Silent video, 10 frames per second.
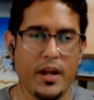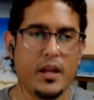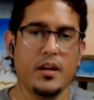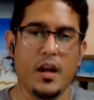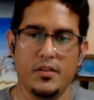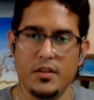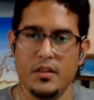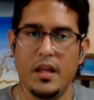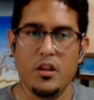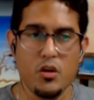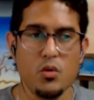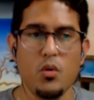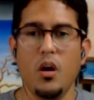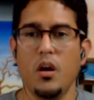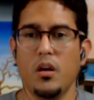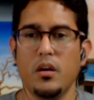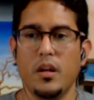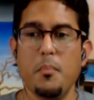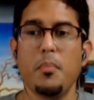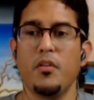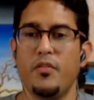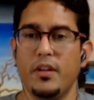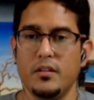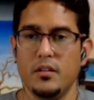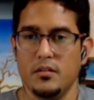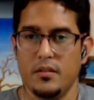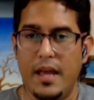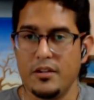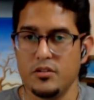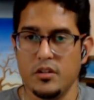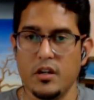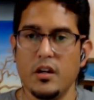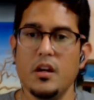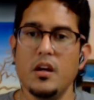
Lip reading: recognizing that you are an imperfect ashlar,